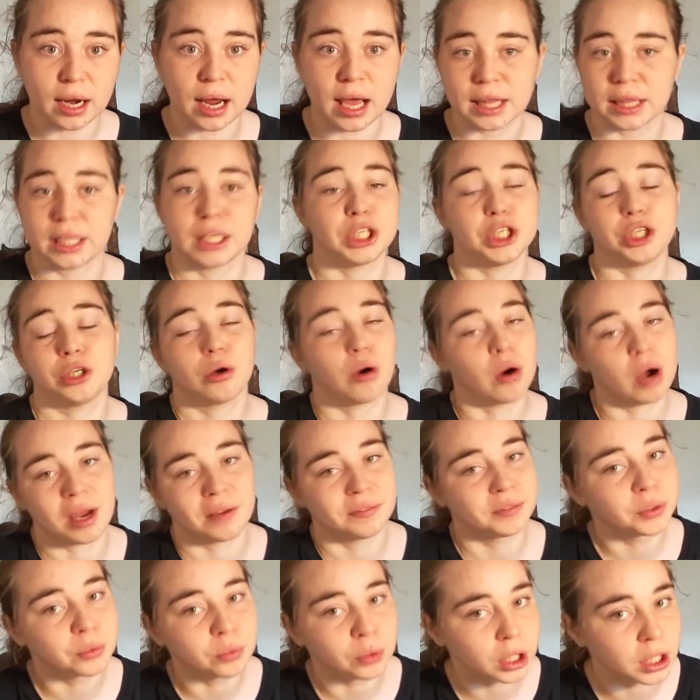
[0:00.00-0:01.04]
and then you don't have
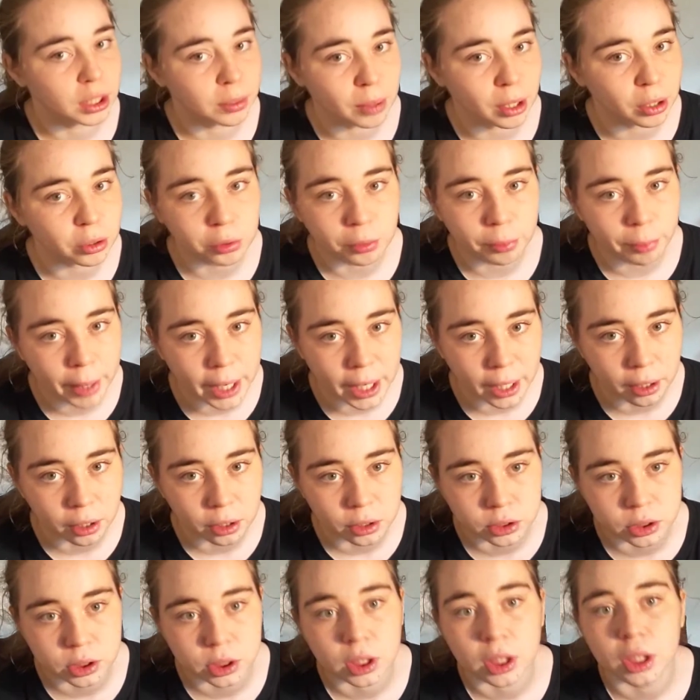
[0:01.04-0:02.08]
to worry about
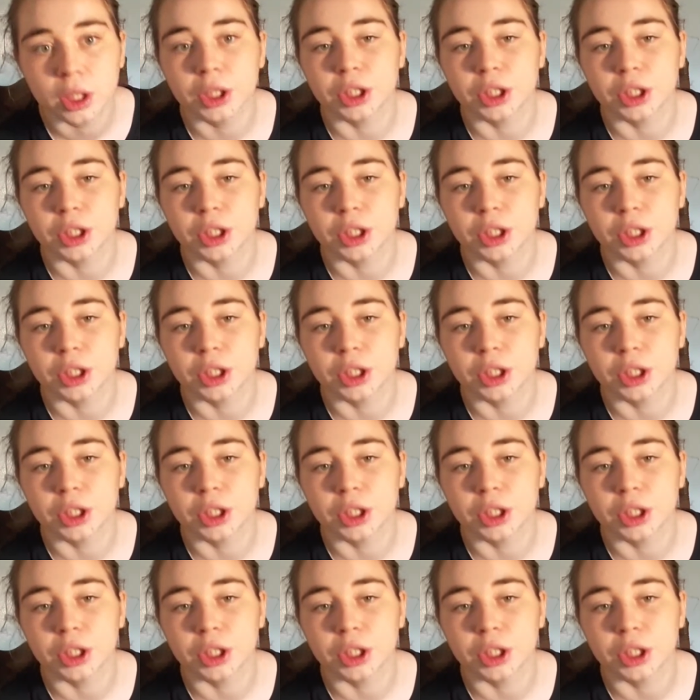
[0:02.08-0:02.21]
repairs.